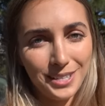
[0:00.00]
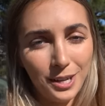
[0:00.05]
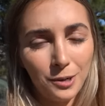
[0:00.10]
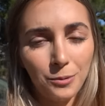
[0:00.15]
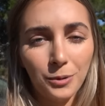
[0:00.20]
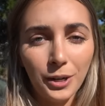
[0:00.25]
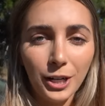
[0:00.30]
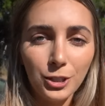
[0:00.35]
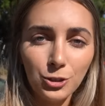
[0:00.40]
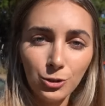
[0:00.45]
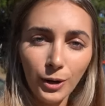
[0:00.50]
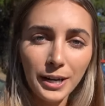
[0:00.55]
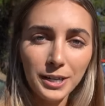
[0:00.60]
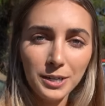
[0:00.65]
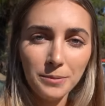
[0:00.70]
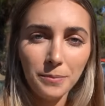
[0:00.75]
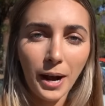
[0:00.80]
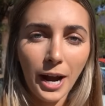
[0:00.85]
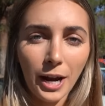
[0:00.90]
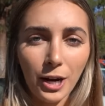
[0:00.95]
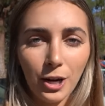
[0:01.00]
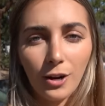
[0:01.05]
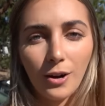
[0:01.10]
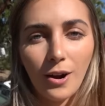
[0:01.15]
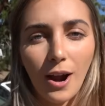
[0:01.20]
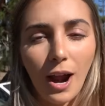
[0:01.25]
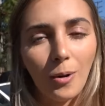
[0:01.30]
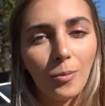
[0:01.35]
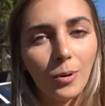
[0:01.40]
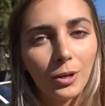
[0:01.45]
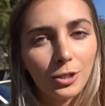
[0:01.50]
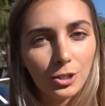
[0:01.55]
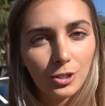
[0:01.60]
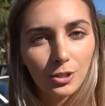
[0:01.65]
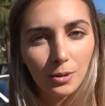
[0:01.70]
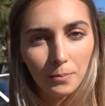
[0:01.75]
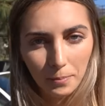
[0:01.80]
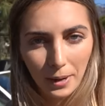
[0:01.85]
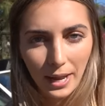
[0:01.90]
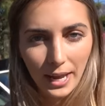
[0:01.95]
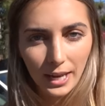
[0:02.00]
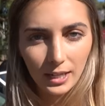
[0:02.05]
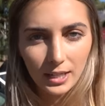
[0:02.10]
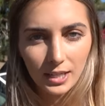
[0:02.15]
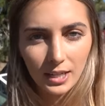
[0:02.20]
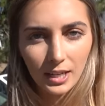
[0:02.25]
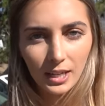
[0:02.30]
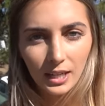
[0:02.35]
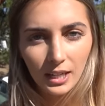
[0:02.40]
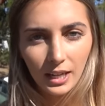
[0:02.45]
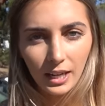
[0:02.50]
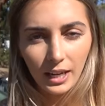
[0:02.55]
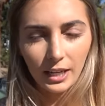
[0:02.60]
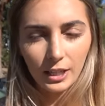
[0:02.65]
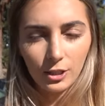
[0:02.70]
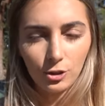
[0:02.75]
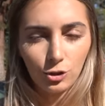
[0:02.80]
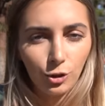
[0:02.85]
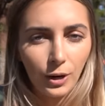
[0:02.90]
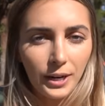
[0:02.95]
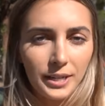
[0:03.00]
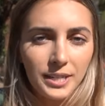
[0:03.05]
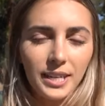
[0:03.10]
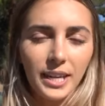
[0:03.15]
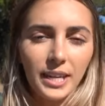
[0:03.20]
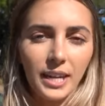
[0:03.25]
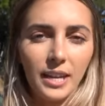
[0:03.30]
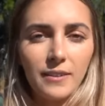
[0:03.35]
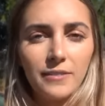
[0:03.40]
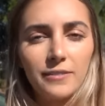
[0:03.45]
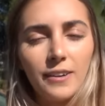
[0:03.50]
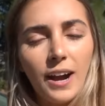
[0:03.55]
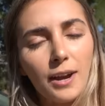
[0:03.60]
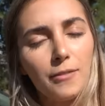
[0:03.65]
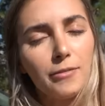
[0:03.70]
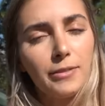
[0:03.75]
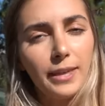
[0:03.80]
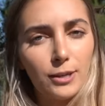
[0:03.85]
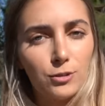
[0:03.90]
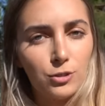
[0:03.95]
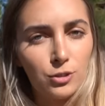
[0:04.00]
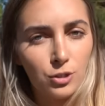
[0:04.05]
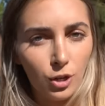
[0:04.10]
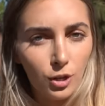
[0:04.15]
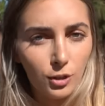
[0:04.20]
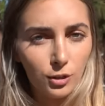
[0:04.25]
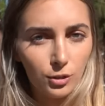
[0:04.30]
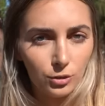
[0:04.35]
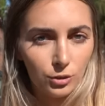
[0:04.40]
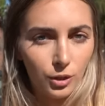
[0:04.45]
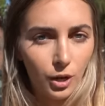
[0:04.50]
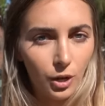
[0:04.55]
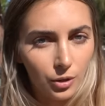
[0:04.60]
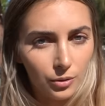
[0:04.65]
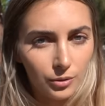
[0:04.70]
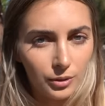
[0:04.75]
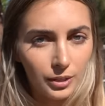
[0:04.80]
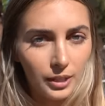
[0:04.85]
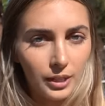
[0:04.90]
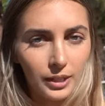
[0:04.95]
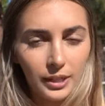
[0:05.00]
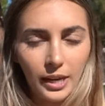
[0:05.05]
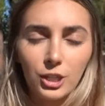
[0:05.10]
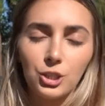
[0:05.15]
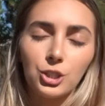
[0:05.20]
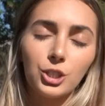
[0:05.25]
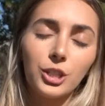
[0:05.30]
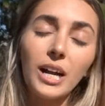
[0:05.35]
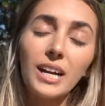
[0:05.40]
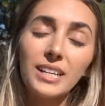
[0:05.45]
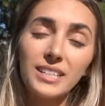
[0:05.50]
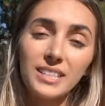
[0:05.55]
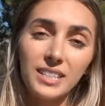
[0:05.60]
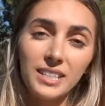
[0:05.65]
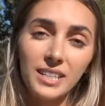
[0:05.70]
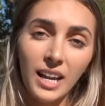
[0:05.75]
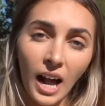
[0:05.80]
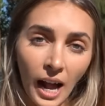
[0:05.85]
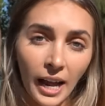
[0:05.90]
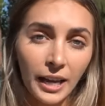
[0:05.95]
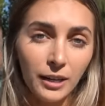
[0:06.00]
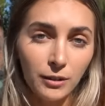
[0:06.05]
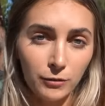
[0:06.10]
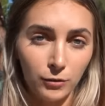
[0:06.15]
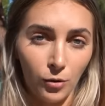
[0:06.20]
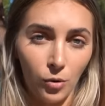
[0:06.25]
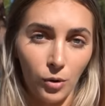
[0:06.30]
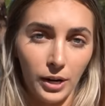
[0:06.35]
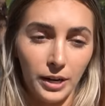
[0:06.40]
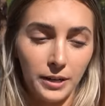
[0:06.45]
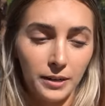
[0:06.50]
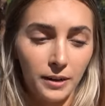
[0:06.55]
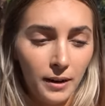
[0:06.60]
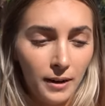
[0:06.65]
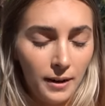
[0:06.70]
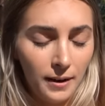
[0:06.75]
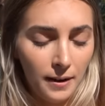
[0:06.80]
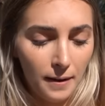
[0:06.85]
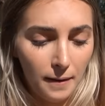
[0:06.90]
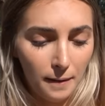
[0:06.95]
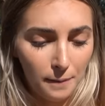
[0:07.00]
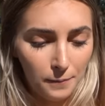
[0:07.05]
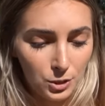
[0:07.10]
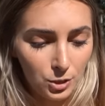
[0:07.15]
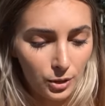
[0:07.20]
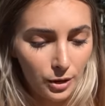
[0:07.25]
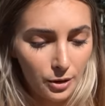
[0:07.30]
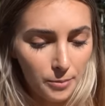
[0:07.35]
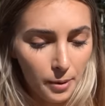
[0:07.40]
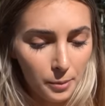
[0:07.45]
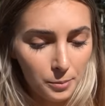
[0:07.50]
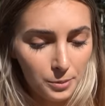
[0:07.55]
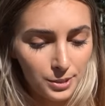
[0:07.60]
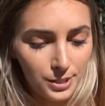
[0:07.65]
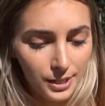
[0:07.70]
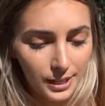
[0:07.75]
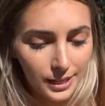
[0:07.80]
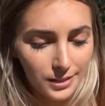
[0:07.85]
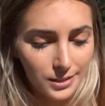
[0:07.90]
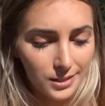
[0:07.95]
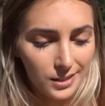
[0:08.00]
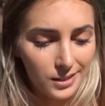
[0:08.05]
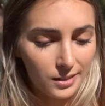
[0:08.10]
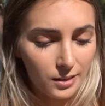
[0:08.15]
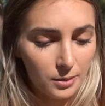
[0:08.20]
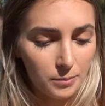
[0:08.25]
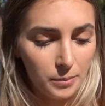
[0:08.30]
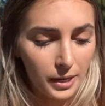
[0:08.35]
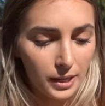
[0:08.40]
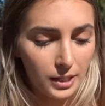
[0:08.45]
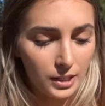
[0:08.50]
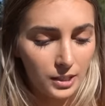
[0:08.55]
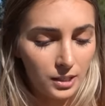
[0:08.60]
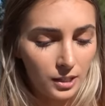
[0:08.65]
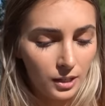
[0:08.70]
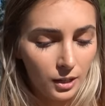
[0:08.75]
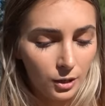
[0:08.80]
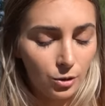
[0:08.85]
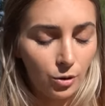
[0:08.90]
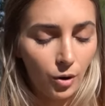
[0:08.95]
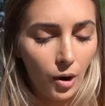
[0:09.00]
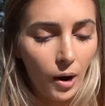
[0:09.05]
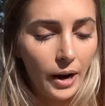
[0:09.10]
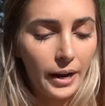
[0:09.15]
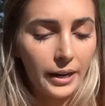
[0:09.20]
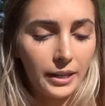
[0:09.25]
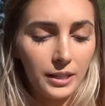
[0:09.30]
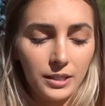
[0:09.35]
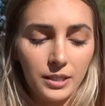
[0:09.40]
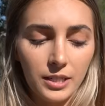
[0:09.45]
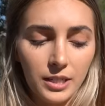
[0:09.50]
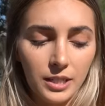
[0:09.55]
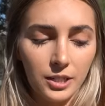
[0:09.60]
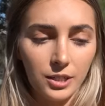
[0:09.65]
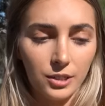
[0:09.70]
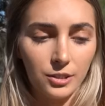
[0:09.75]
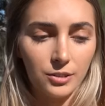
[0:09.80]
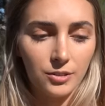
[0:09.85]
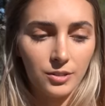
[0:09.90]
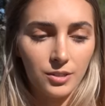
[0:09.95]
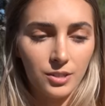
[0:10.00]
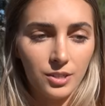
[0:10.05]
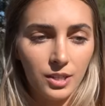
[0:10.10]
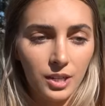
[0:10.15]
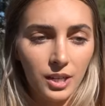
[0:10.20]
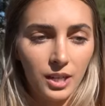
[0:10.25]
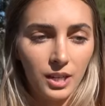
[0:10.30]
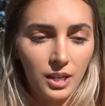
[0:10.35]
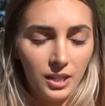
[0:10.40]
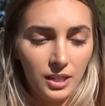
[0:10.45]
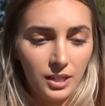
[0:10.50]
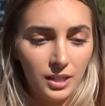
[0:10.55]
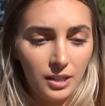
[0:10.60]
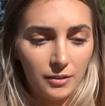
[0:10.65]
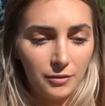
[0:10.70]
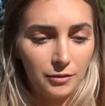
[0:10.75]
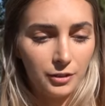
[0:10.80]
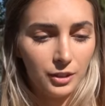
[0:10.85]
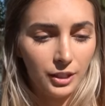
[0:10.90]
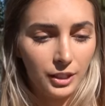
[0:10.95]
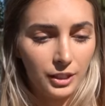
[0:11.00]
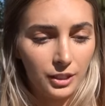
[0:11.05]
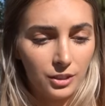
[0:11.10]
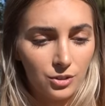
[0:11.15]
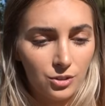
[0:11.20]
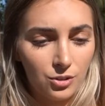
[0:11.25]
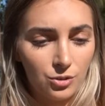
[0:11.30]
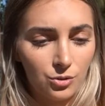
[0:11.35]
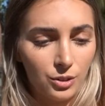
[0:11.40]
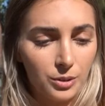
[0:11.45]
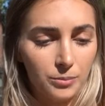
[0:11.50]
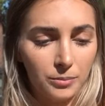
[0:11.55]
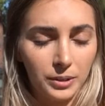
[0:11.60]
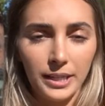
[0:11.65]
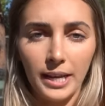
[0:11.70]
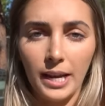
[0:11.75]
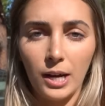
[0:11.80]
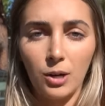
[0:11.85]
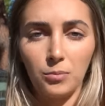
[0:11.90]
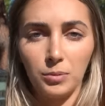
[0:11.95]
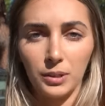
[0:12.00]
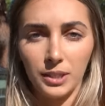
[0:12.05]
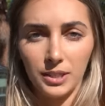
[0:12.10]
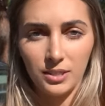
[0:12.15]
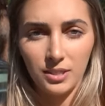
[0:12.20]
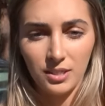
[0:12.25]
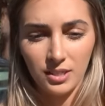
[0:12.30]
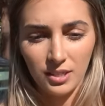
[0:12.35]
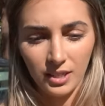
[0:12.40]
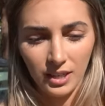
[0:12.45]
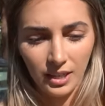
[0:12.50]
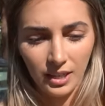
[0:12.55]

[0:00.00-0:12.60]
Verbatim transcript: And when I tried to buy her, I went to the bank and tried to get a $5,000 loan and actually got denied for it. And so I remember sitting outside of the bank, crying in tears, feeling extremely helpless.